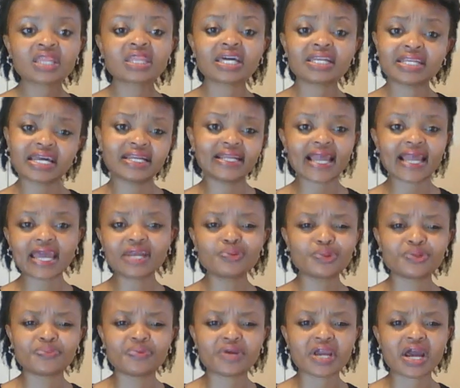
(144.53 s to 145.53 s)
The deadline
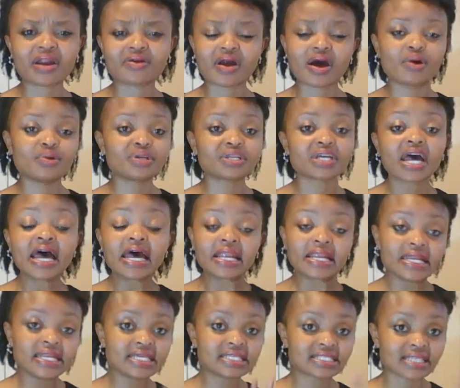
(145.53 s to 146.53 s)
would be around
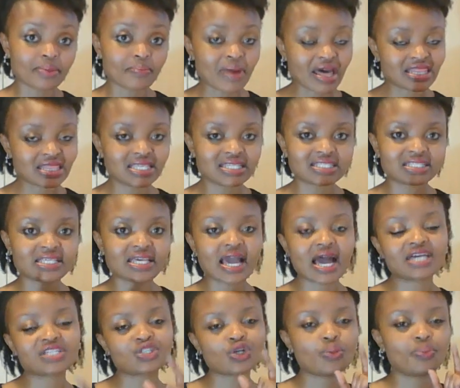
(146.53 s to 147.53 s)
December this
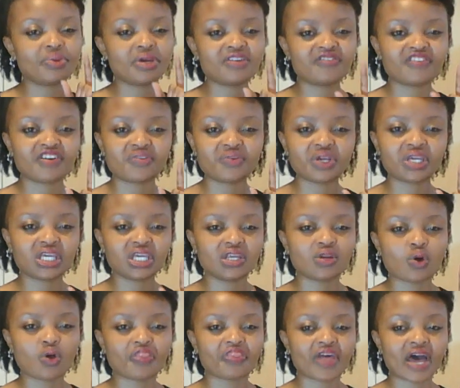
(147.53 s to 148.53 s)
year, so be very
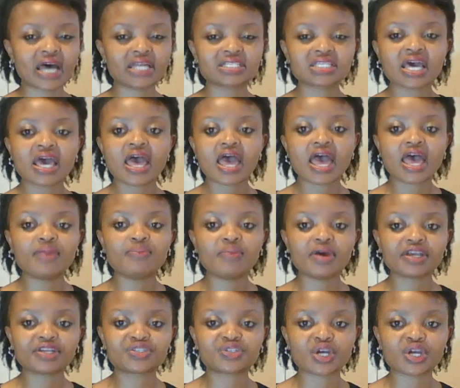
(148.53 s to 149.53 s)
keen on that and
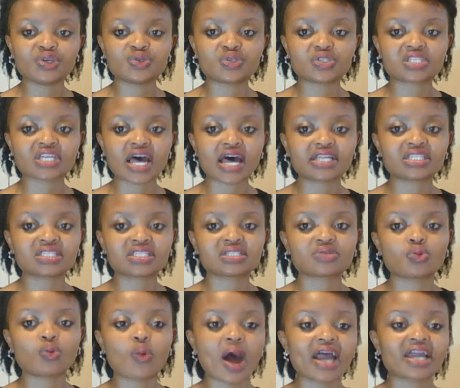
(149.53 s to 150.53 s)
make sure you start
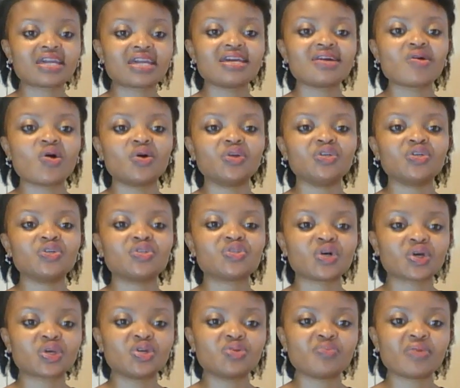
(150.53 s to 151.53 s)
working on your
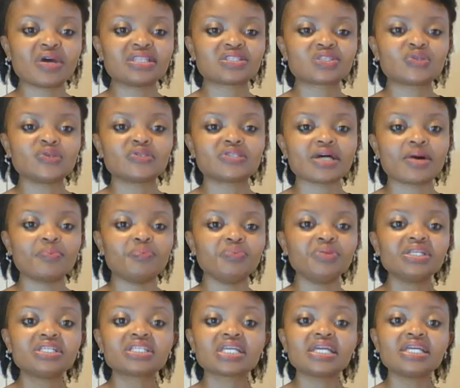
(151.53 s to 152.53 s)
documents to
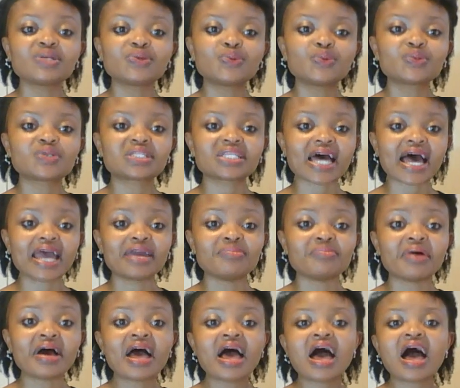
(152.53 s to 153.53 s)
submit in good
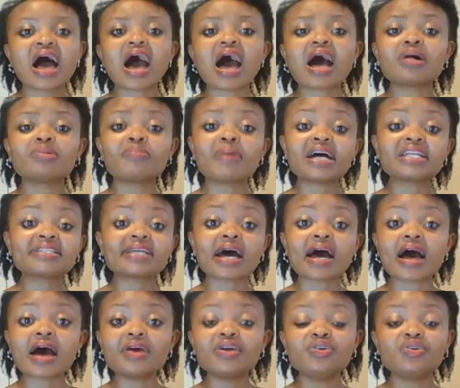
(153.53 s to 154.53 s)
time.
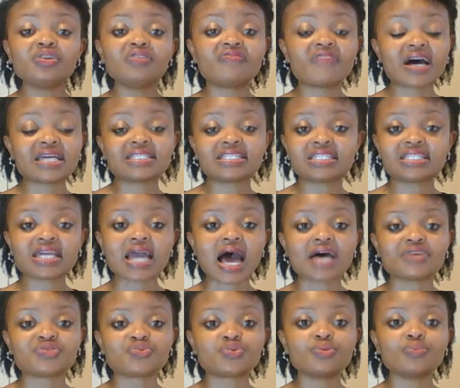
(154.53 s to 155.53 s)
Alberta University
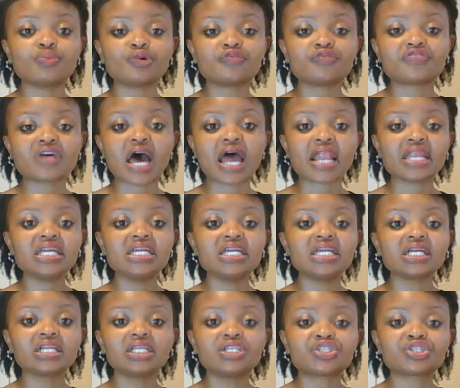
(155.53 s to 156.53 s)
has removed an
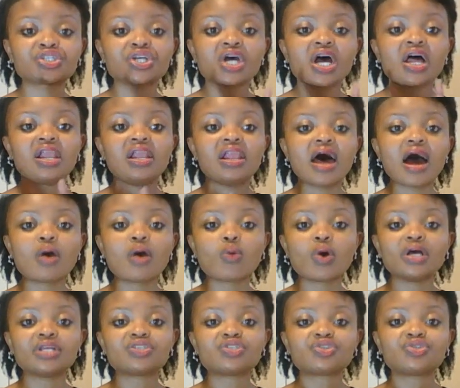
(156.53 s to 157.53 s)
English
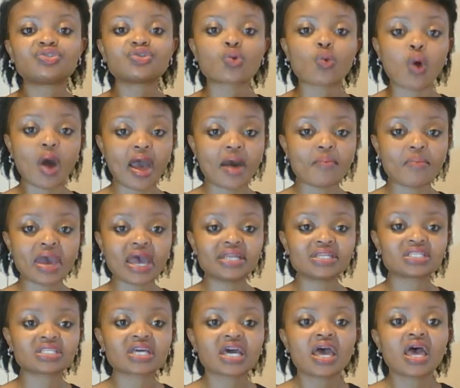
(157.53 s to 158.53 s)
language
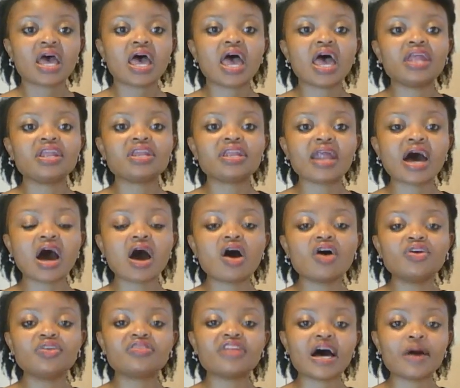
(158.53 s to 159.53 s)
requirement, and
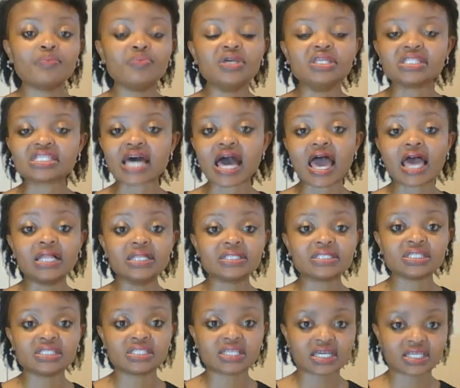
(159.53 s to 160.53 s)
now that means
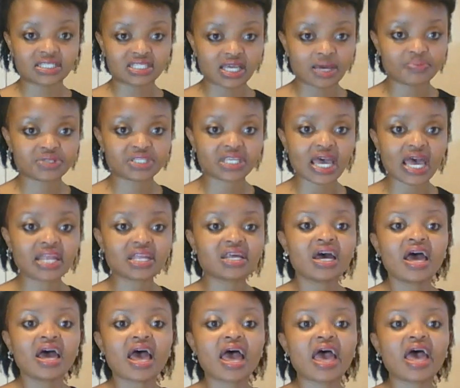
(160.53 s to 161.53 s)
IELTS is exempted.
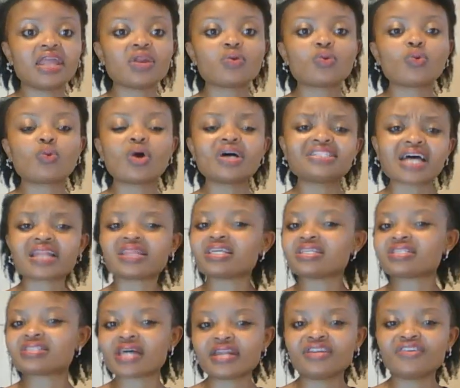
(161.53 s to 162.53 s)
And what are
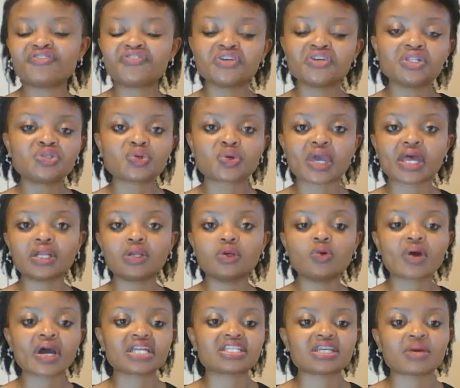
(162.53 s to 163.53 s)
the study fields you can
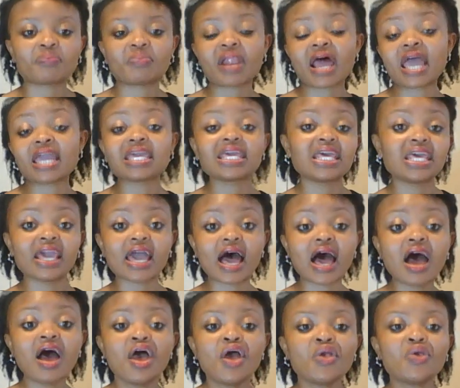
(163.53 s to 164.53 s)
look at applying
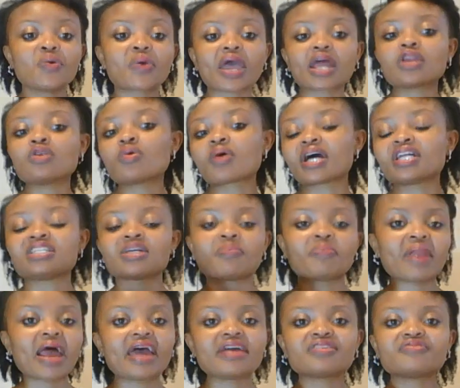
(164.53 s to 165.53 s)
here? You can look at
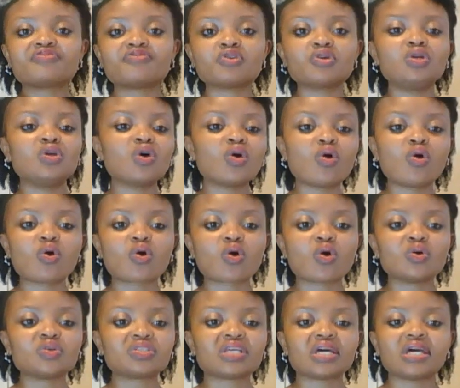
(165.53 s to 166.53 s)
applying for law
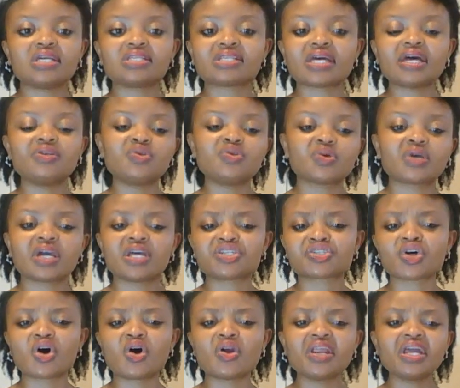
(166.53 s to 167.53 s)
courses,
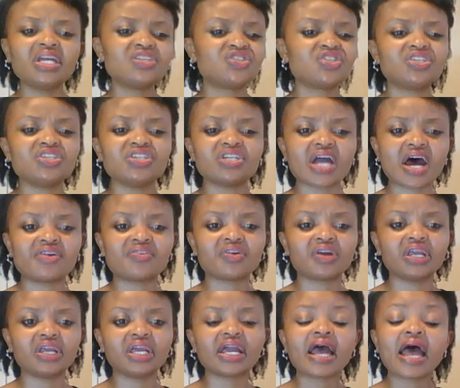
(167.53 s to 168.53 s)
education,
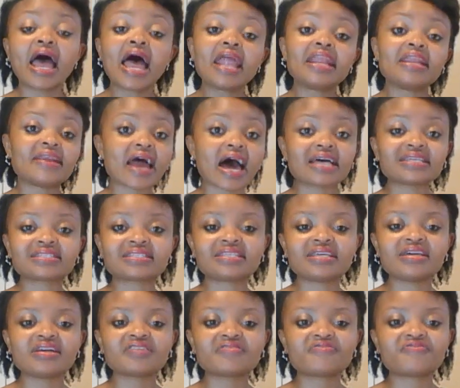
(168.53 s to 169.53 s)
engineering,
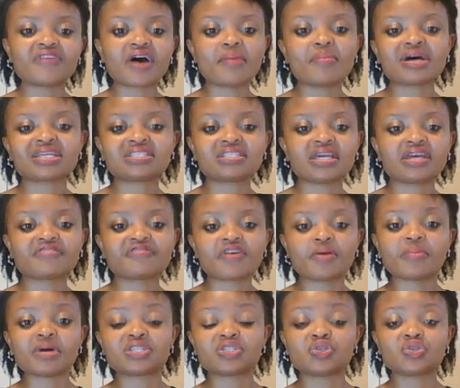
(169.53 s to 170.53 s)
nursing, pharmacy and
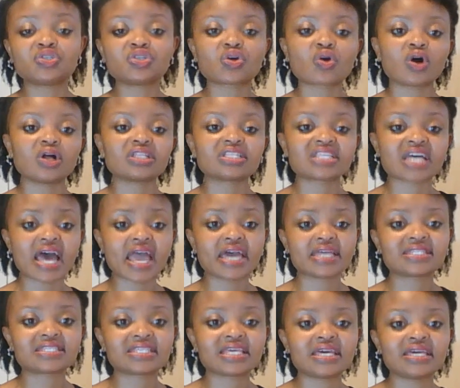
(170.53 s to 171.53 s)
pharmaceutical
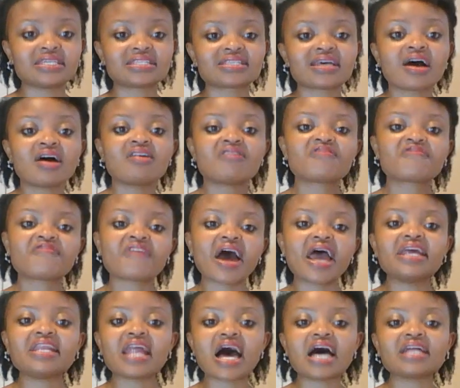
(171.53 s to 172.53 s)
sciences,
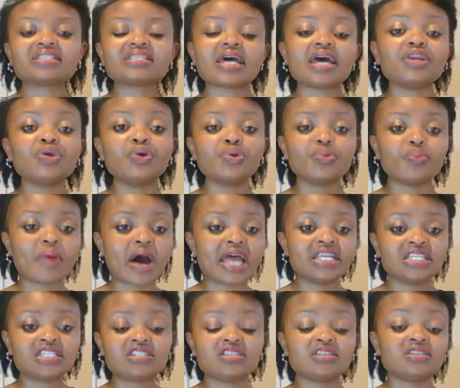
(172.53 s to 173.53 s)
fine arts and
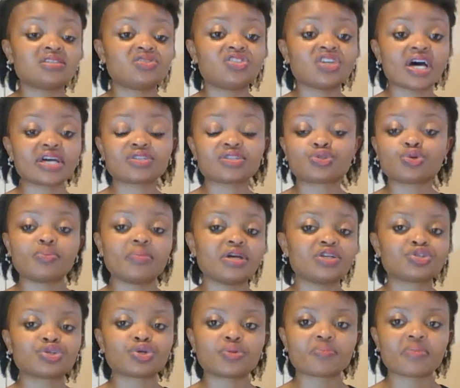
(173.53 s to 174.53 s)
humanities, just to
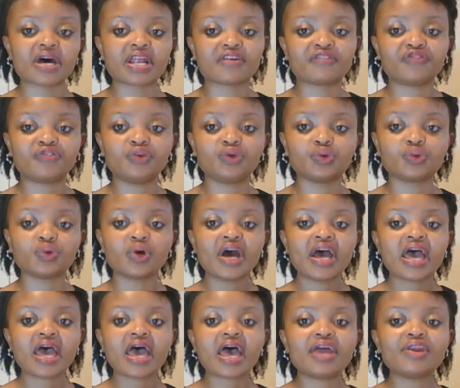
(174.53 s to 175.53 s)
mention but a few.
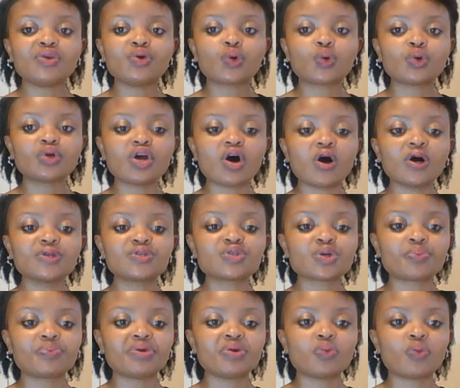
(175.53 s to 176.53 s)
And you could
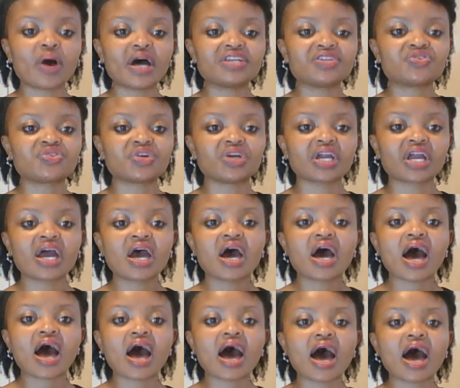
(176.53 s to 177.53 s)
also be wondering
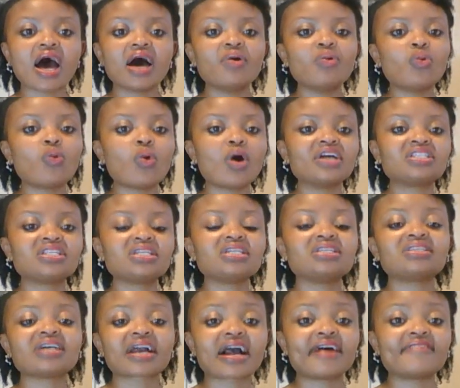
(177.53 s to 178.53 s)
what
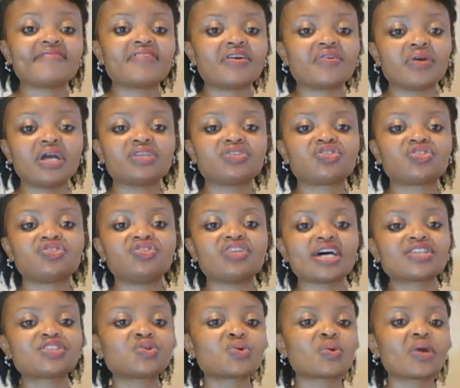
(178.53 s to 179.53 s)
is the coverage,
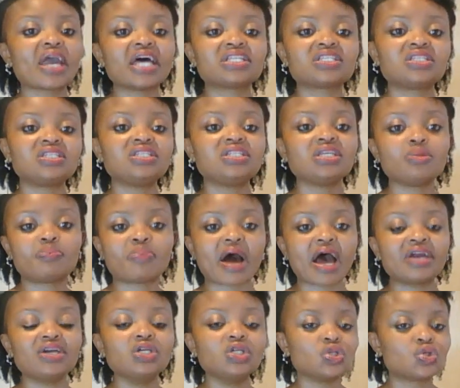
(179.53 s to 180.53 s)
just to get
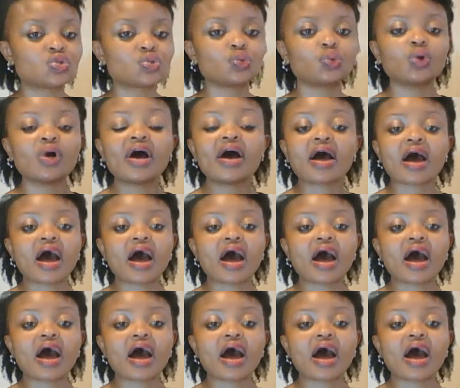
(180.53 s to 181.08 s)
deeper into